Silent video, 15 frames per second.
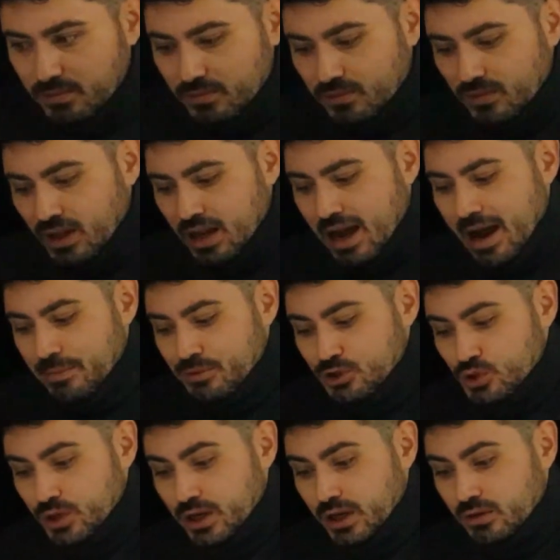I'm
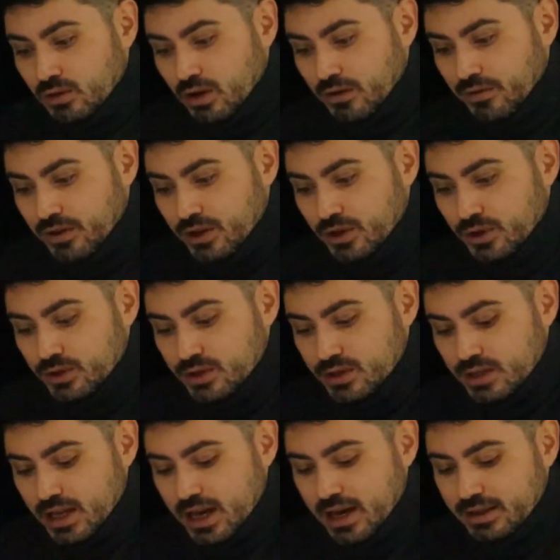shooting a lot of videos
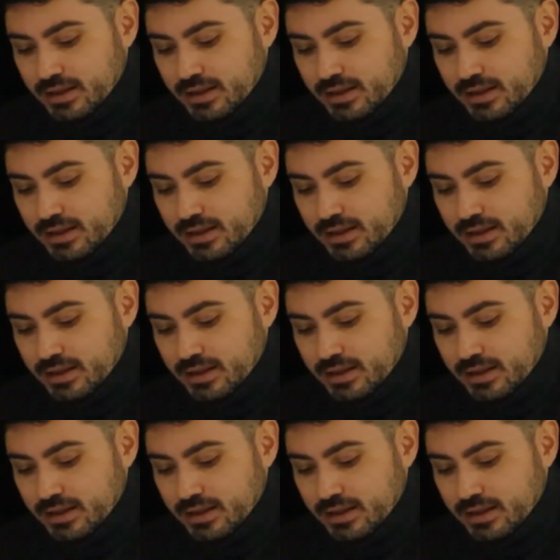today.